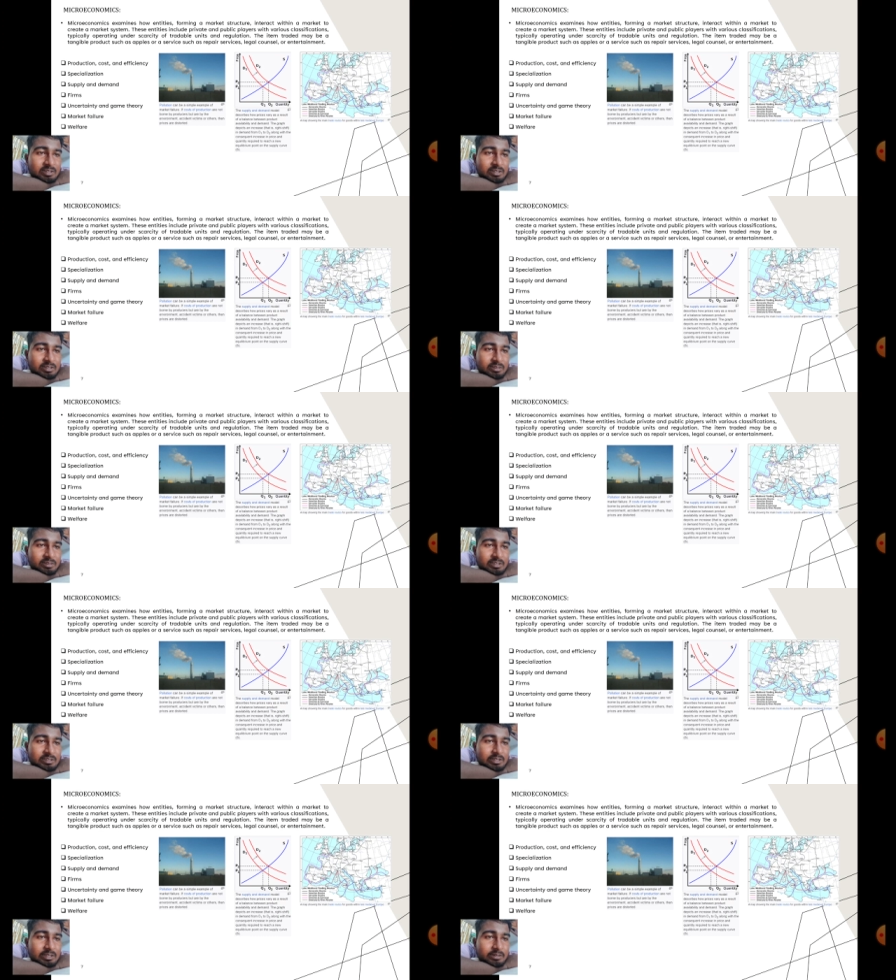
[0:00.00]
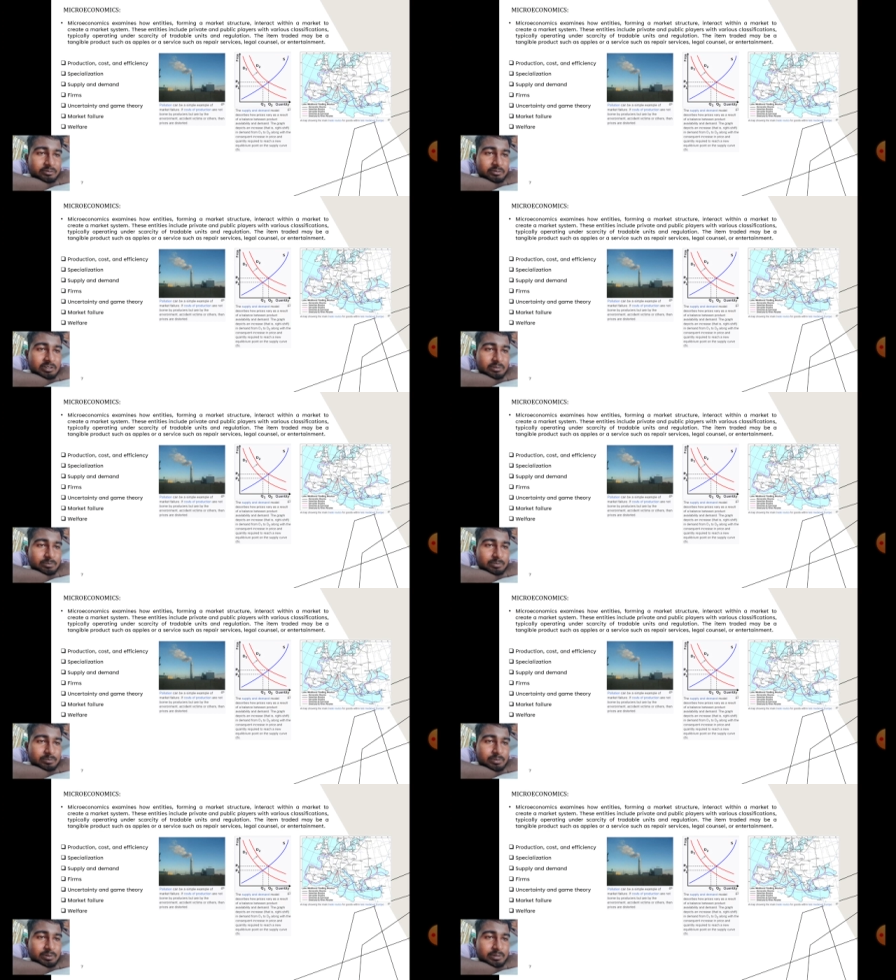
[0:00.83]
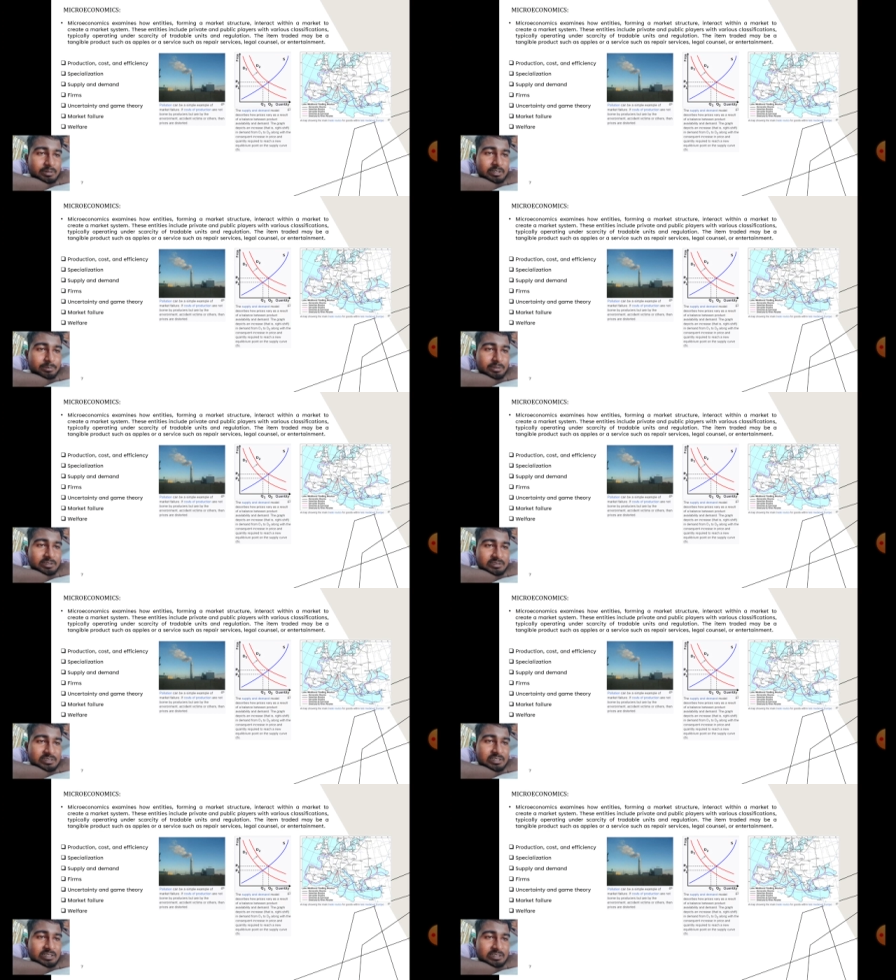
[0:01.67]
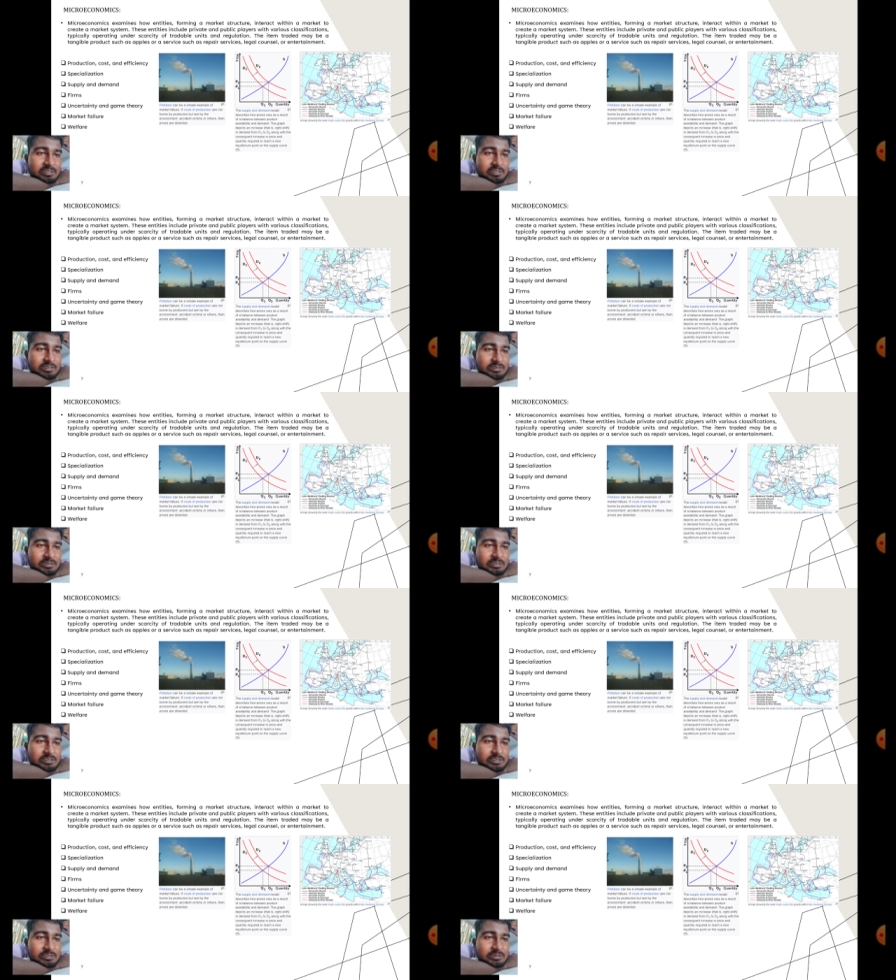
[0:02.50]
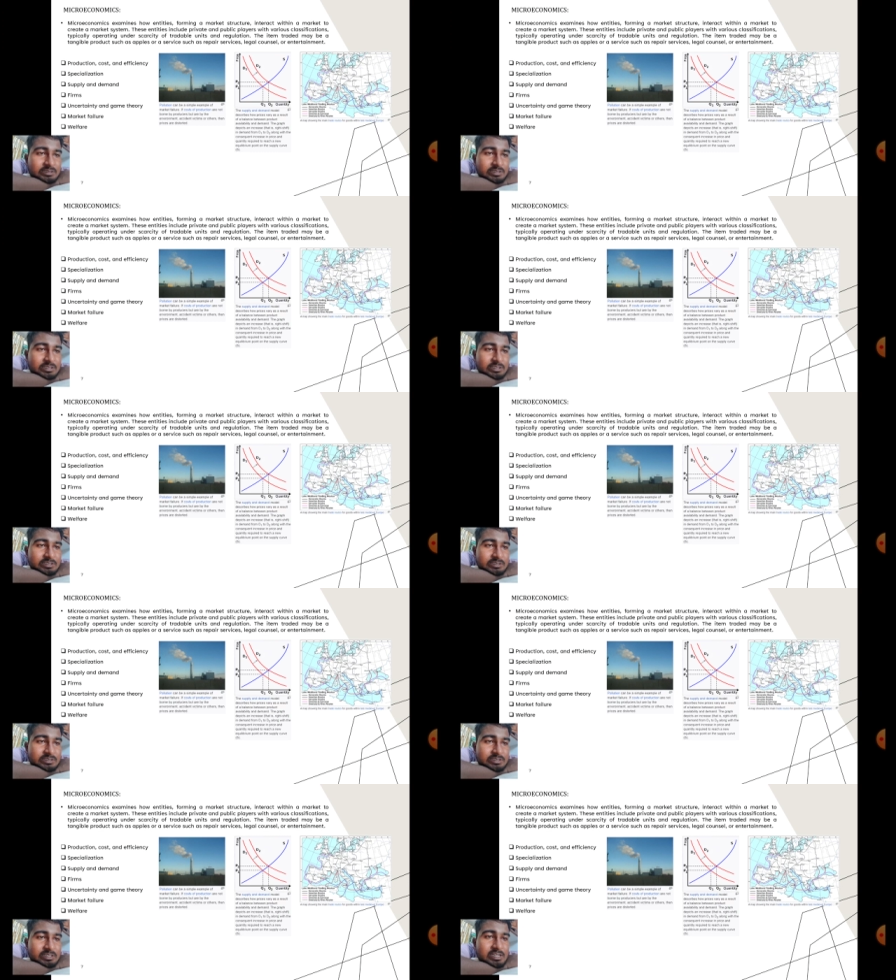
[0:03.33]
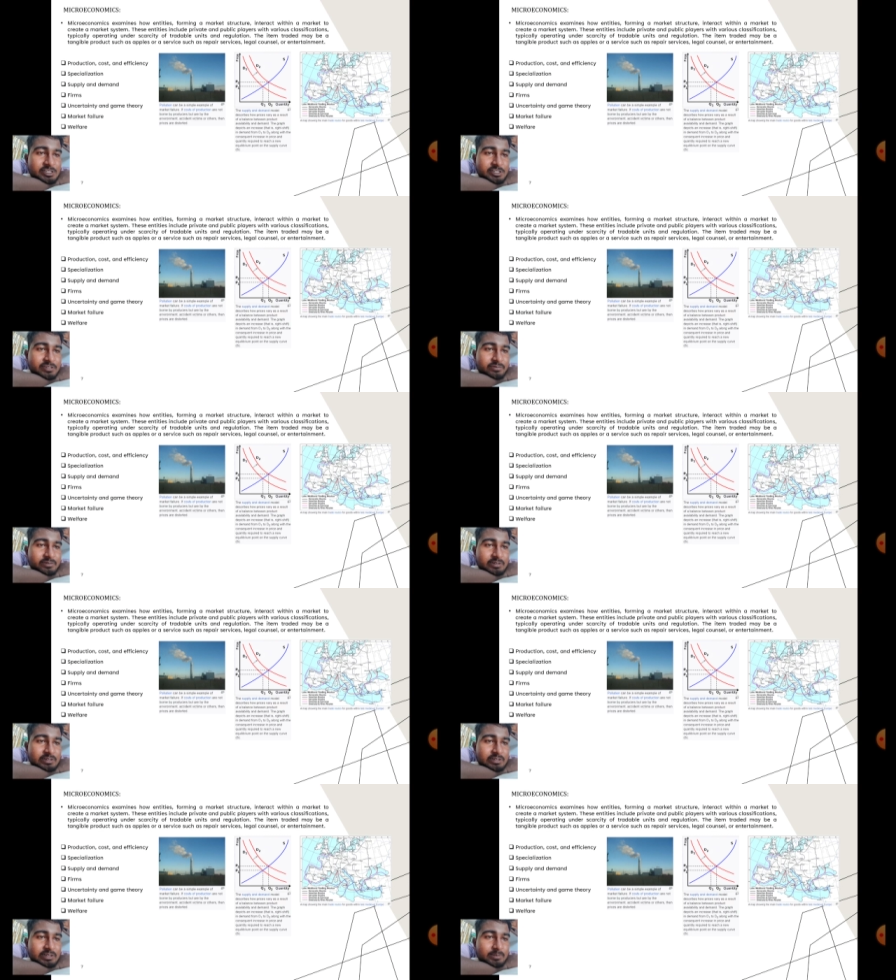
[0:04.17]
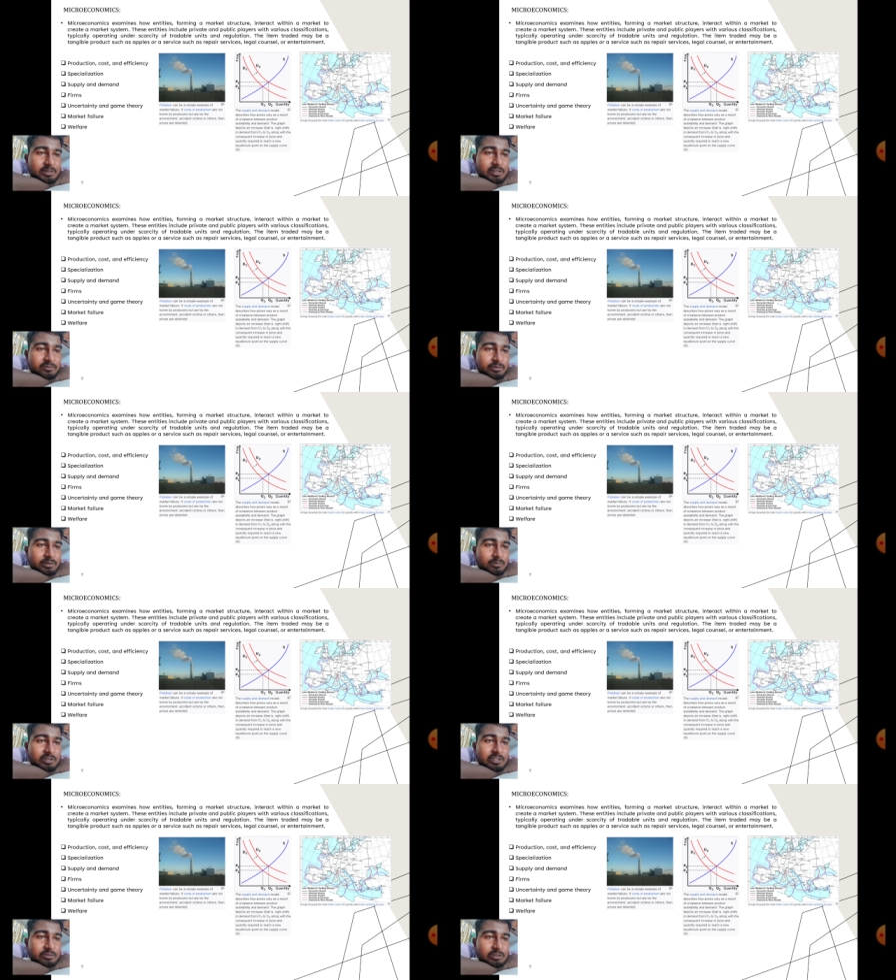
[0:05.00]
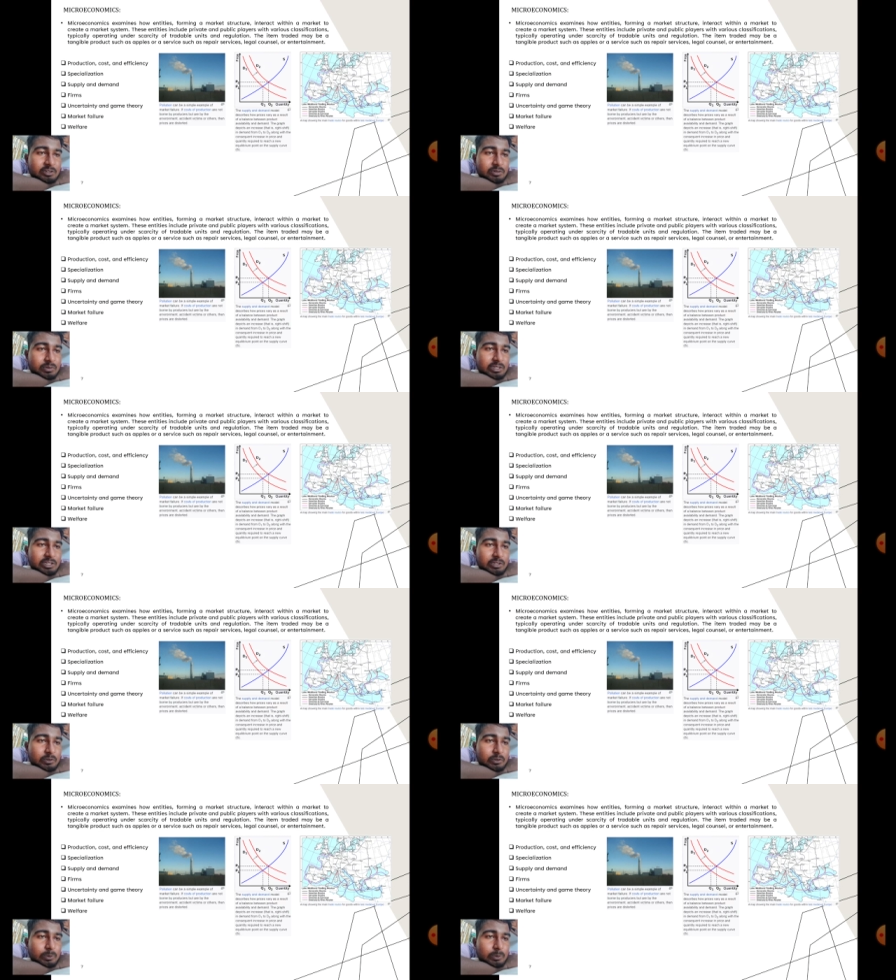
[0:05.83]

The graph depicts an increase, that is right shift in demand from D1 to D2